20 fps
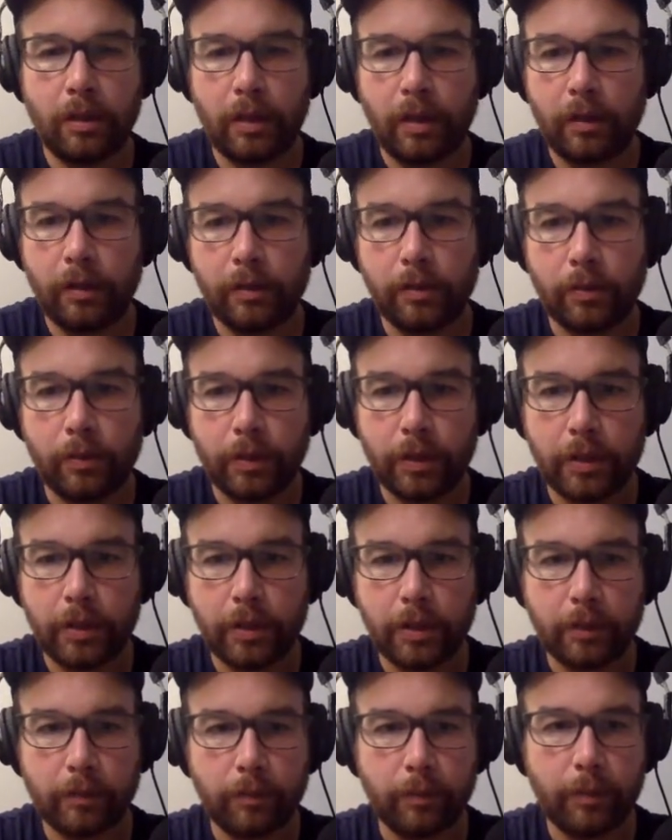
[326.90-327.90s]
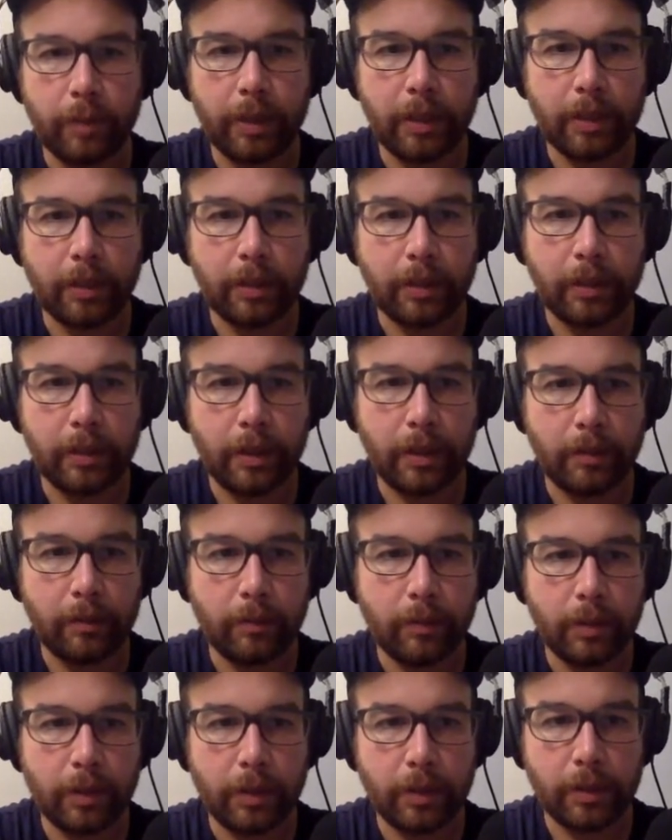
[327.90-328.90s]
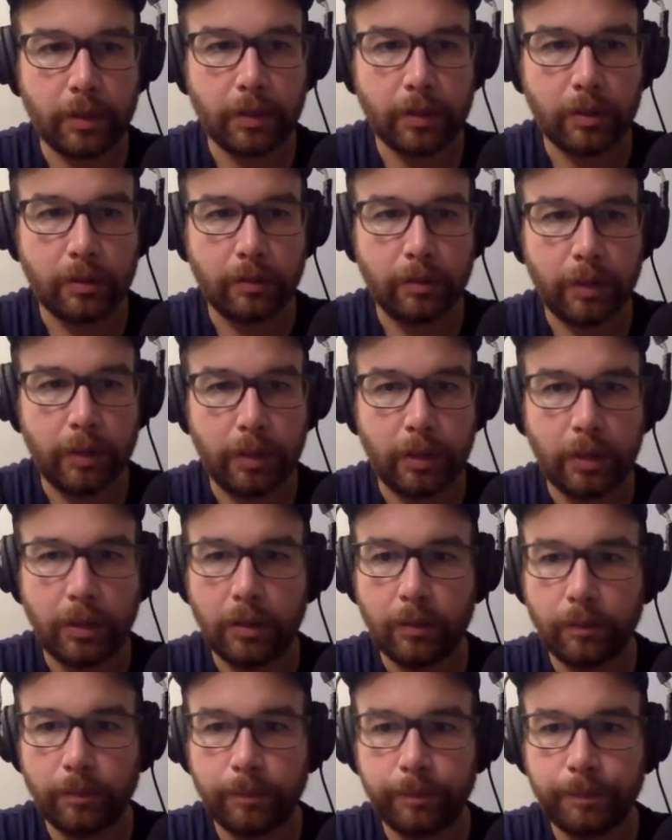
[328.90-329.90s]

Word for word: Uh, sort this alphabetically. That would actually be